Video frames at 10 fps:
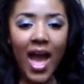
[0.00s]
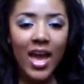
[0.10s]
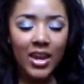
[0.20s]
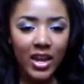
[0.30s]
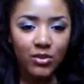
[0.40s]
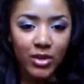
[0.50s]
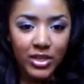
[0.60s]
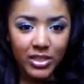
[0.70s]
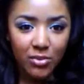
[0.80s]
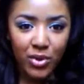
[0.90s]
and I
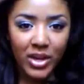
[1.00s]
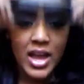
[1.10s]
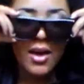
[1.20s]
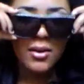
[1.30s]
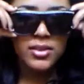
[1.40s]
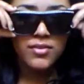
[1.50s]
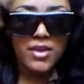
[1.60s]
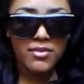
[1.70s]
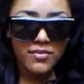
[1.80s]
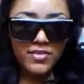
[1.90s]
wanted to break out the
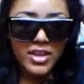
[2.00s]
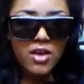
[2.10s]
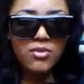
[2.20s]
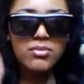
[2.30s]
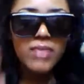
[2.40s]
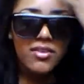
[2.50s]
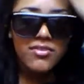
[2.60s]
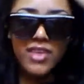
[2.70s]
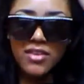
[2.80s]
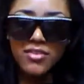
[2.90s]
favorite video with my
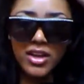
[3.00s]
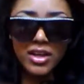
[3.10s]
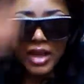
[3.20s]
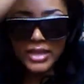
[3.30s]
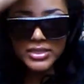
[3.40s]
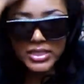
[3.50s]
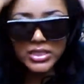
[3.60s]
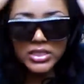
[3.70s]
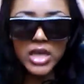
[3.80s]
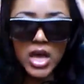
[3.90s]
favorite glasses
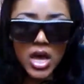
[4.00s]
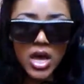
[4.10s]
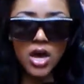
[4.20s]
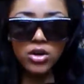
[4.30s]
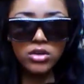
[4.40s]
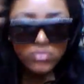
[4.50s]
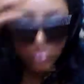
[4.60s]
or